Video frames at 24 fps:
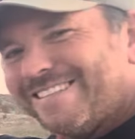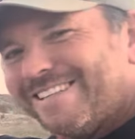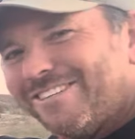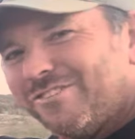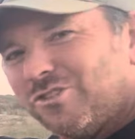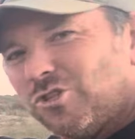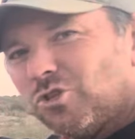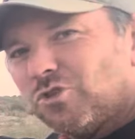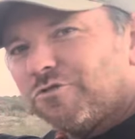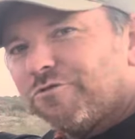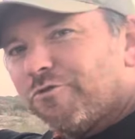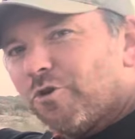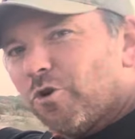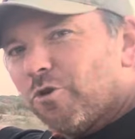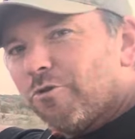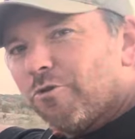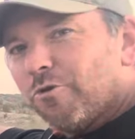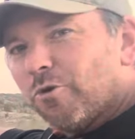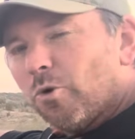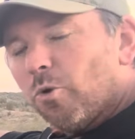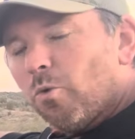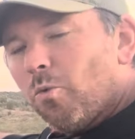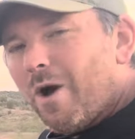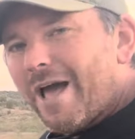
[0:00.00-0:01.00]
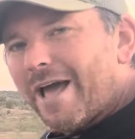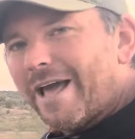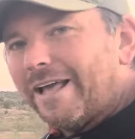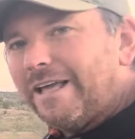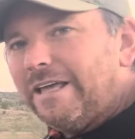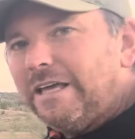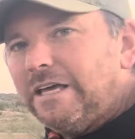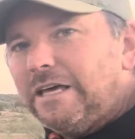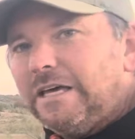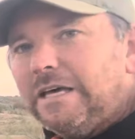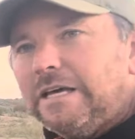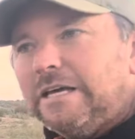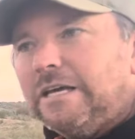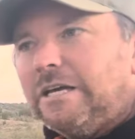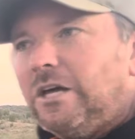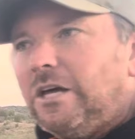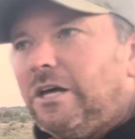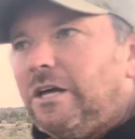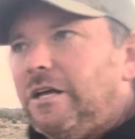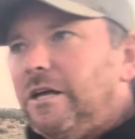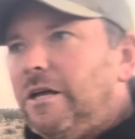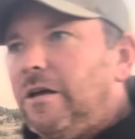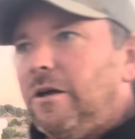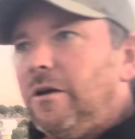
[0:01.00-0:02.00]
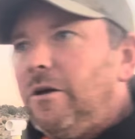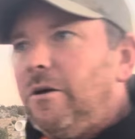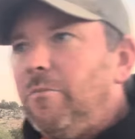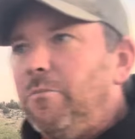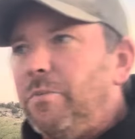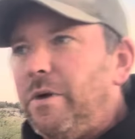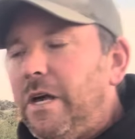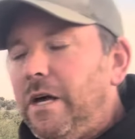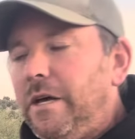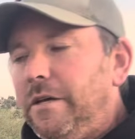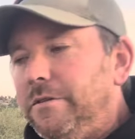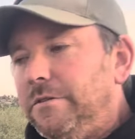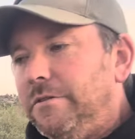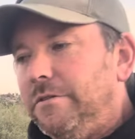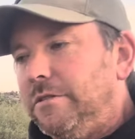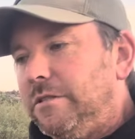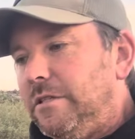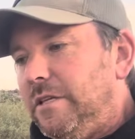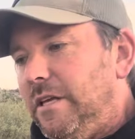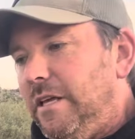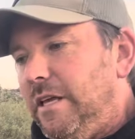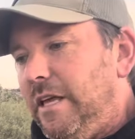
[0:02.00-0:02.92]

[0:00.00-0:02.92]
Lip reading: inches further away, because